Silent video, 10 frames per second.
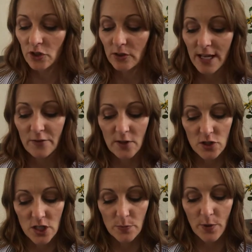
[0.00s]
Your Life
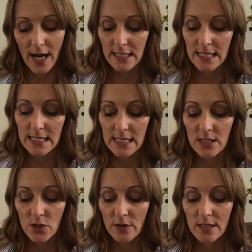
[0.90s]
Coaching Practice
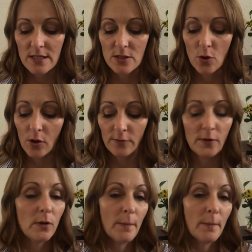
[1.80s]
into a Soulful